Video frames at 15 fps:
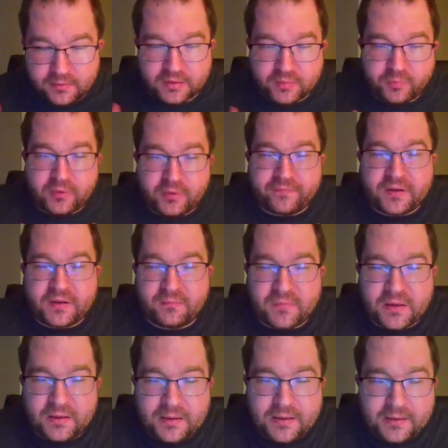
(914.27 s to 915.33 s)
until it's perfect in
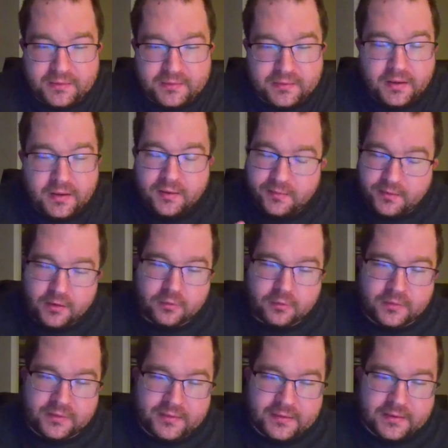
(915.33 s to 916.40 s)
my eyes. Not
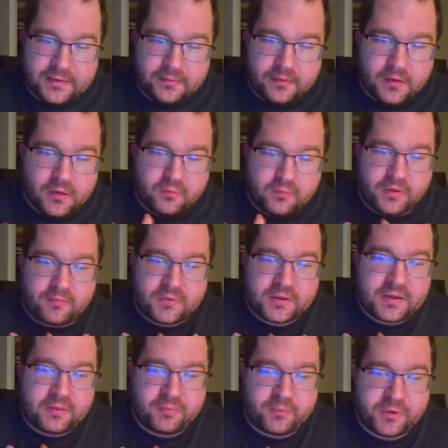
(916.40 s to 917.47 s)
only that, but I'm the
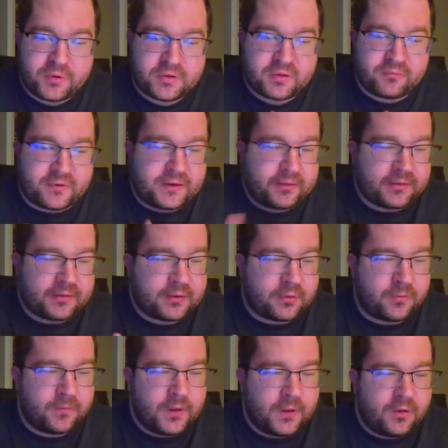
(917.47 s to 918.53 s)
type of person, right?
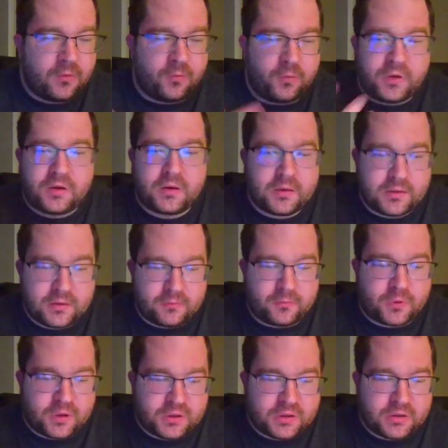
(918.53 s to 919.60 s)
So we're
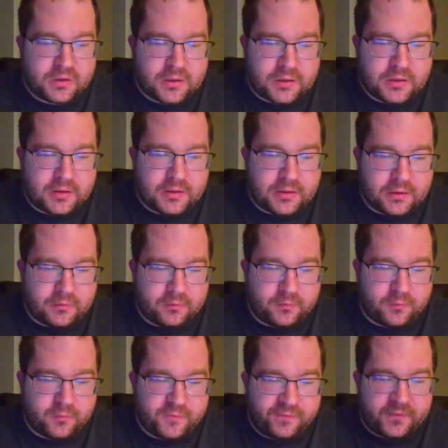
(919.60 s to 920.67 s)

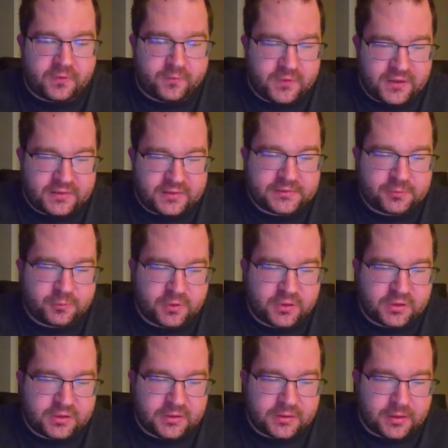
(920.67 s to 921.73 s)
gonna film this, we're
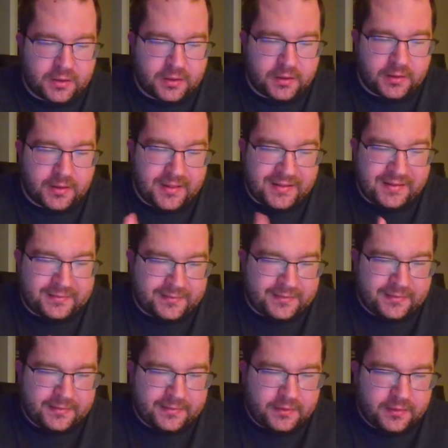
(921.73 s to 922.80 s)
gonna edit
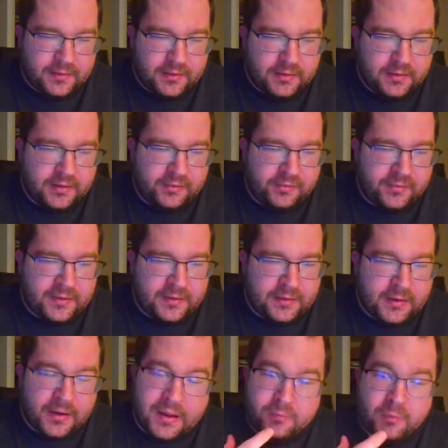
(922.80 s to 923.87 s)
it, and
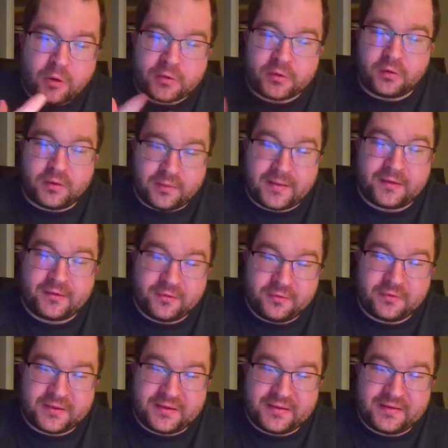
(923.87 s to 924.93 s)
then I'm also gonna let
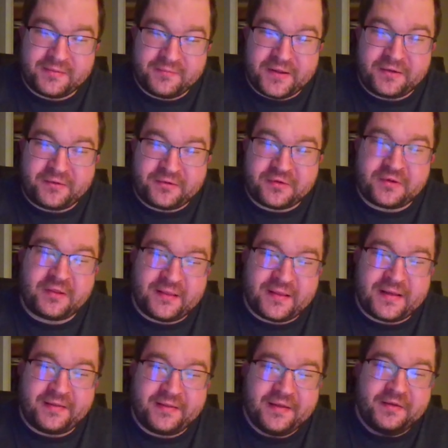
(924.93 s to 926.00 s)
you see it to make sure
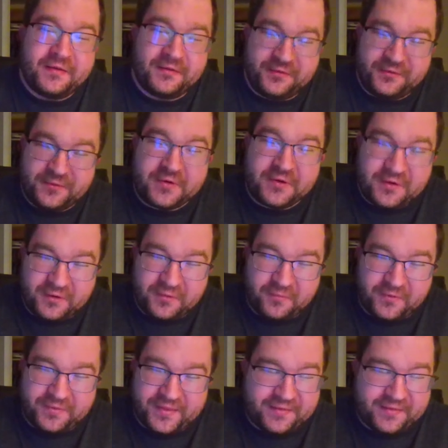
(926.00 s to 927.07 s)
that you're good
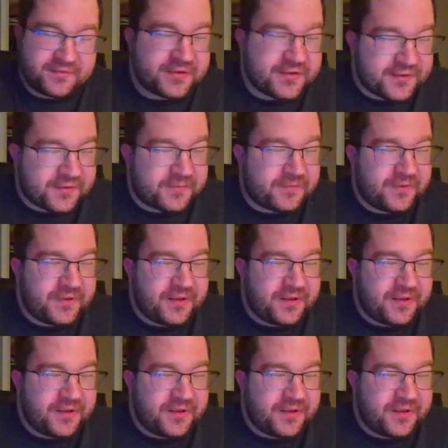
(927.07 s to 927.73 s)
with it. So